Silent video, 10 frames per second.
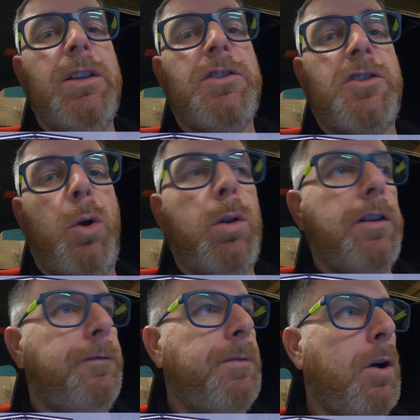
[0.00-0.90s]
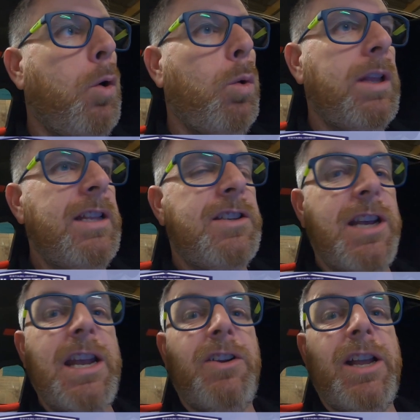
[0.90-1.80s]
sold the whole
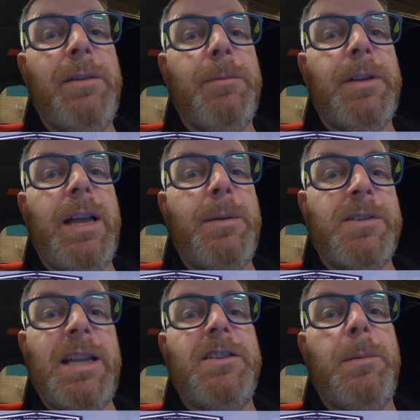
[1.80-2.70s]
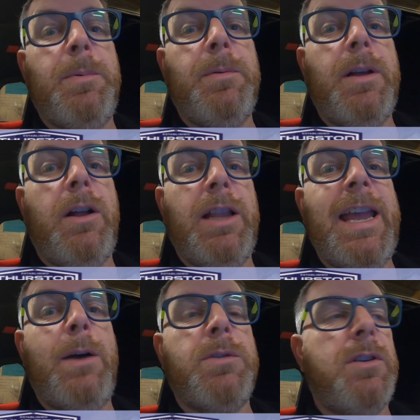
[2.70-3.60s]
interior setup
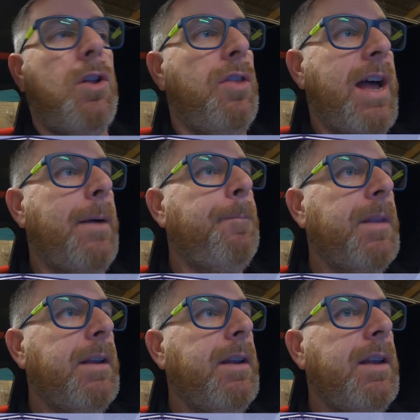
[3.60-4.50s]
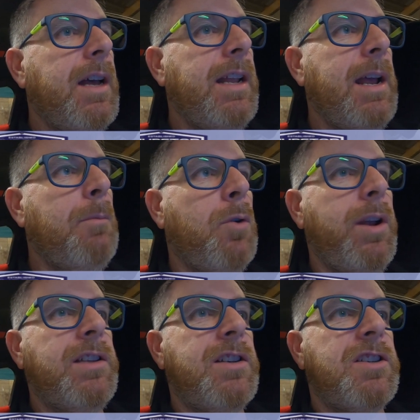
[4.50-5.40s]
layout on that, and I am
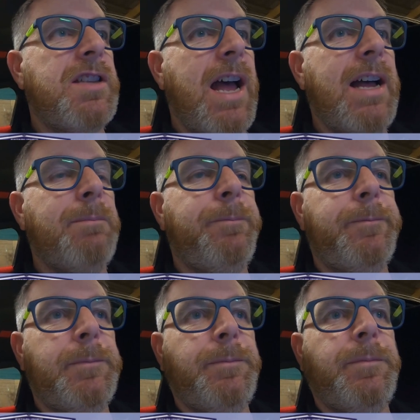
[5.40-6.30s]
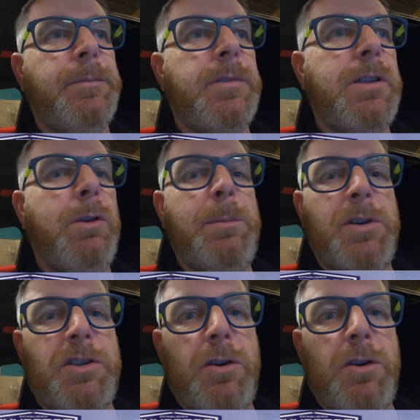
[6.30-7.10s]
going to start slowly but